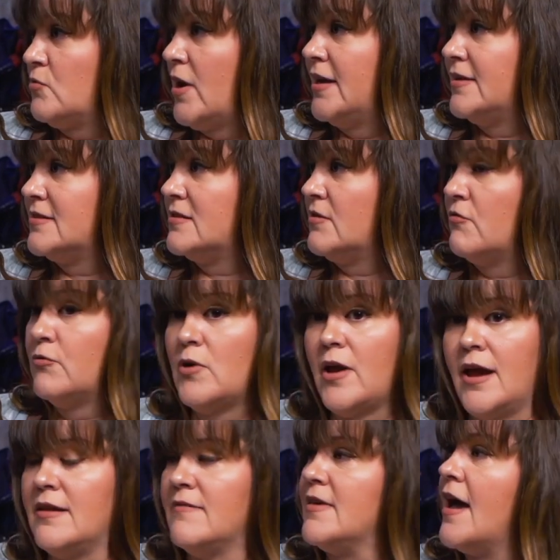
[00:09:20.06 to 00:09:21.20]
rights for
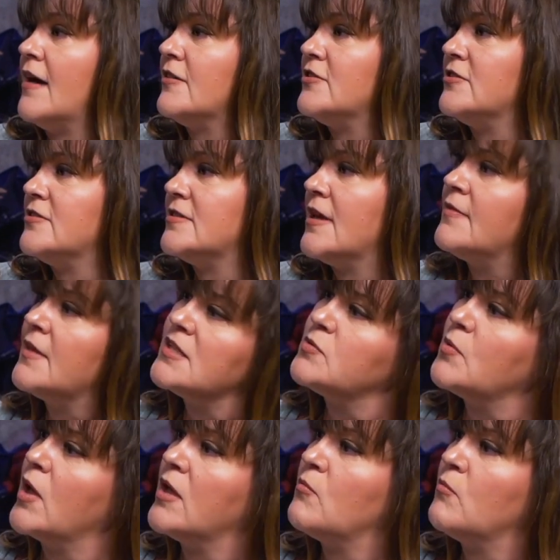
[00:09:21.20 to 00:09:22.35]
any of the actors, and that's
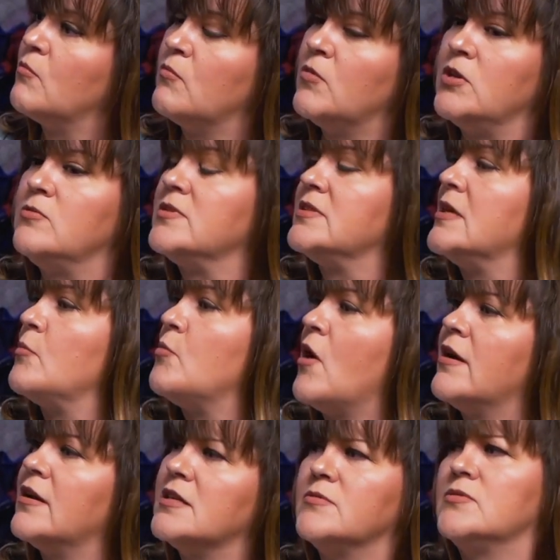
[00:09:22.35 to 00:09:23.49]
why when you were seeing
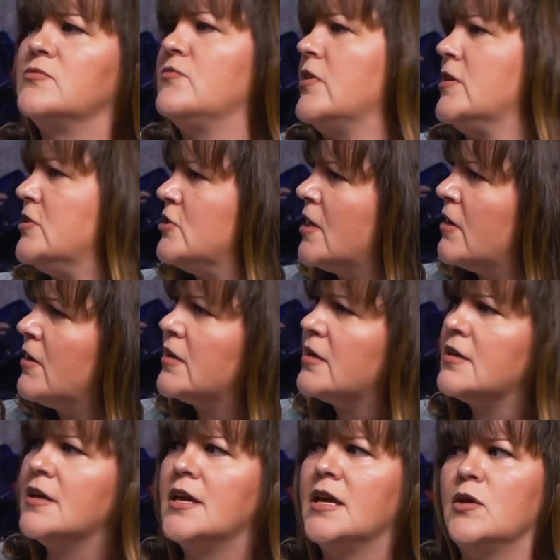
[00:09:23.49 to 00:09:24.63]
product, it was very
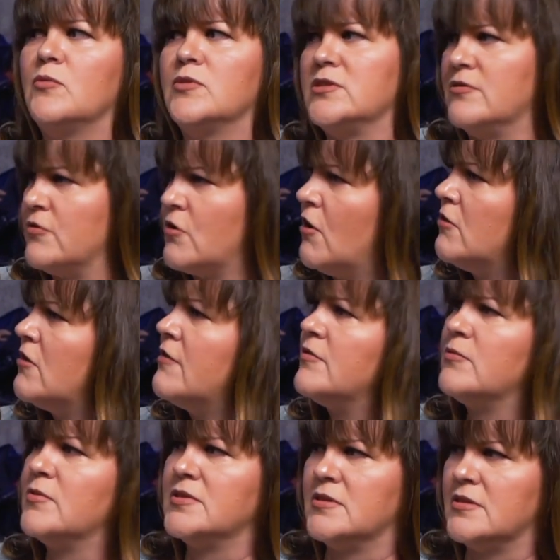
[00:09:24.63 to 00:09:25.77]
generic. It wasn't of Karloff.
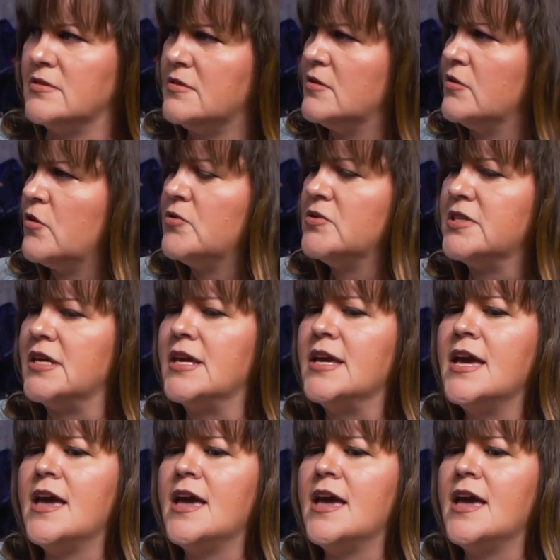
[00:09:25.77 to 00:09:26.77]
It wasn't as Lugosi. Yes.